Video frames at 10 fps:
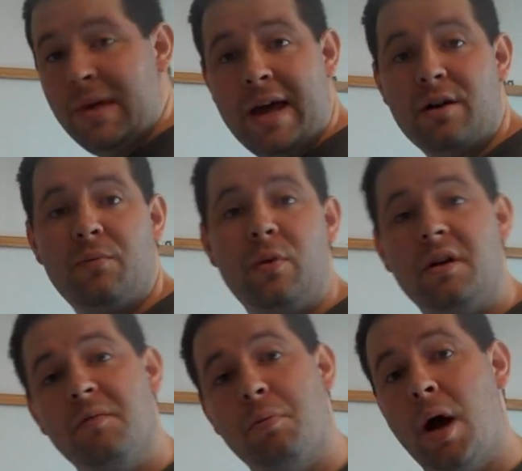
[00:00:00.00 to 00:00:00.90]
matter if we
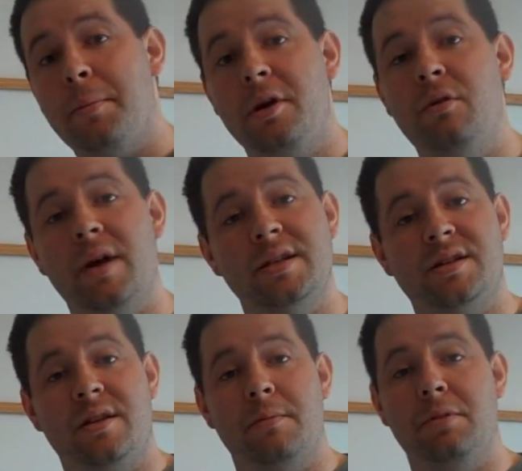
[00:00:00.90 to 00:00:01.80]
give property
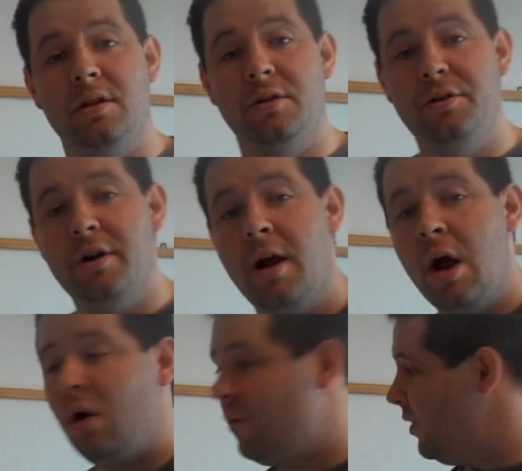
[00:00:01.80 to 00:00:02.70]
rights to the polluter
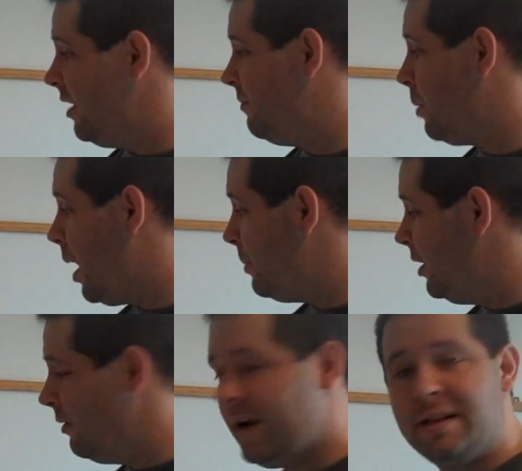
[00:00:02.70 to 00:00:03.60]
or if we give
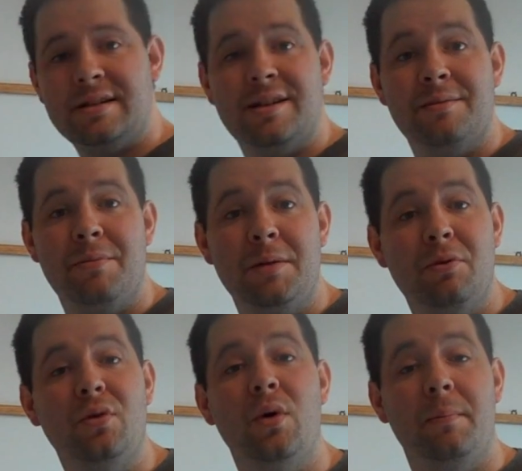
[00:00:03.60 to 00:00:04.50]
property rights to the
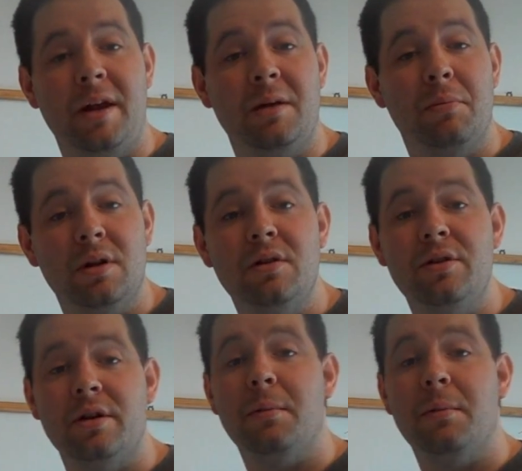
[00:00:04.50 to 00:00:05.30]
people who are being polluted